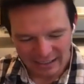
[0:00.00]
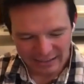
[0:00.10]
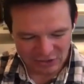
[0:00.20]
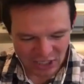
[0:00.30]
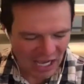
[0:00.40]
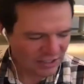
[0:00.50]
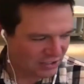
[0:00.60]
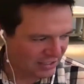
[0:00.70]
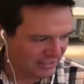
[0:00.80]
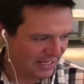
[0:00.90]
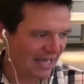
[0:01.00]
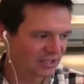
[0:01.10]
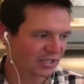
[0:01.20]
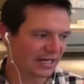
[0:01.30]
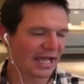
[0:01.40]
Josh is
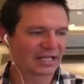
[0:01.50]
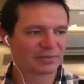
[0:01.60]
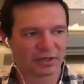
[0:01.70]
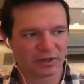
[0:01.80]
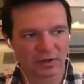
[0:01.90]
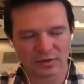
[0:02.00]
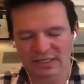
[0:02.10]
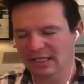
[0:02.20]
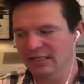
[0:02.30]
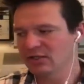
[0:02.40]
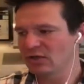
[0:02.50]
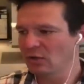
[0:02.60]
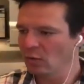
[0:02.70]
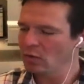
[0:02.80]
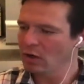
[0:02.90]
actually an expert in the hotel industry.
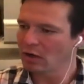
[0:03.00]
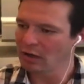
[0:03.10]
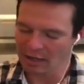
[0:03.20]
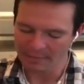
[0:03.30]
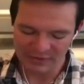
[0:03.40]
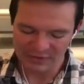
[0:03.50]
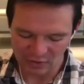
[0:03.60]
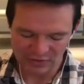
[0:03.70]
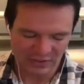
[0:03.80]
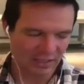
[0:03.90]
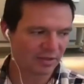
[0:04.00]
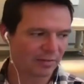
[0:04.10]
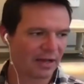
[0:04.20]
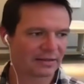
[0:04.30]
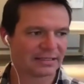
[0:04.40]
And what our episode is going to be
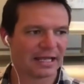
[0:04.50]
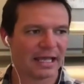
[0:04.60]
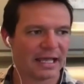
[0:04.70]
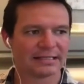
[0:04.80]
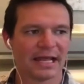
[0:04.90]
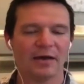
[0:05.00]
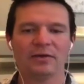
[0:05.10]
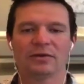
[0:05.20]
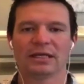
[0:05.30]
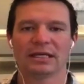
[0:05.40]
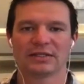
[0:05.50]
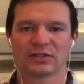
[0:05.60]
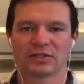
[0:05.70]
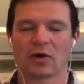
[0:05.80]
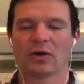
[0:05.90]
about today is how you can get
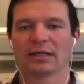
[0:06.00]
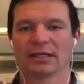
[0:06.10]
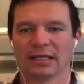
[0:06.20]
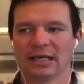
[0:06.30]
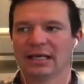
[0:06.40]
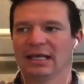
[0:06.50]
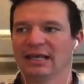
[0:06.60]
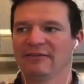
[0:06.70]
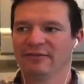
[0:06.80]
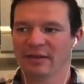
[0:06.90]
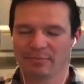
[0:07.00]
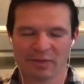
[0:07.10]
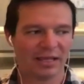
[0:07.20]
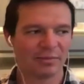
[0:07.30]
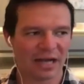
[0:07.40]
started in
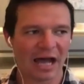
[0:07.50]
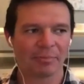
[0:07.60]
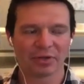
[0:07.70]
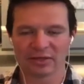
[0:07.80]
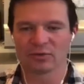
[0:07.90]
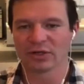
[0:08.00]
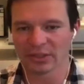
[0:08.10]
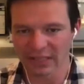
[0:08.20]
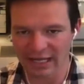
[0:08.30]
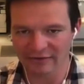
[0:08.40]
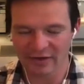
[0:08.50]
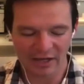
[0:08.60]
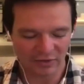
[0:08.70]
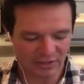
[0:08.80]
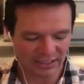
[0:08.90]
playing Monopoly in real life, how
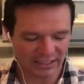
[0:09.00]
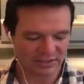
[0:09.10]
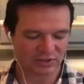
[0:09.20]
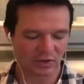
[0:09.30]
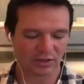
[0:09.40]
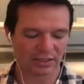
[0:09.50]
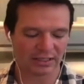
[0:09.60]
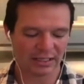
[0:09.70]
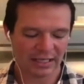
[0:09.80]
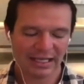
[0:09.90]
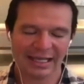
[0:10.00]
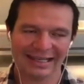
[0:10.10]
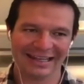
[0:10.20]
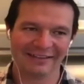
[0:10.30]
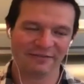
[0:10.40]
you can get started
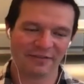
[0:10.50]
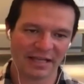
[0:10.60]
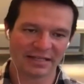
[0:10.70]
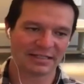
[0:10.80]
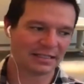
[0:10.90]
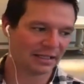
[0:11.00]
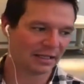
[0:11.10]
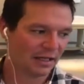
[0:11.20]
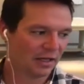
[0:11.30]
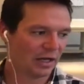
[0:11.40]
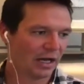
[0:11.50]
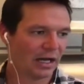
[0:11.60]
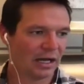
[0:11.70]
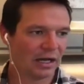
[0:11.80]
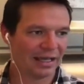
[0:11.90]
in investing
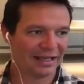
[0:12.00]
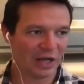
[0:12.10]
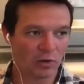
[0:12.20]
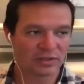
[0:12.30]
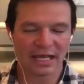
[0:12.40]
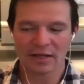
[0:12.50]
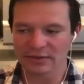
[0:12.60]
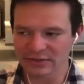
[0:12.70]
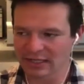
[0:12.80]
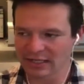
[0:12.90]
in hotels. Like in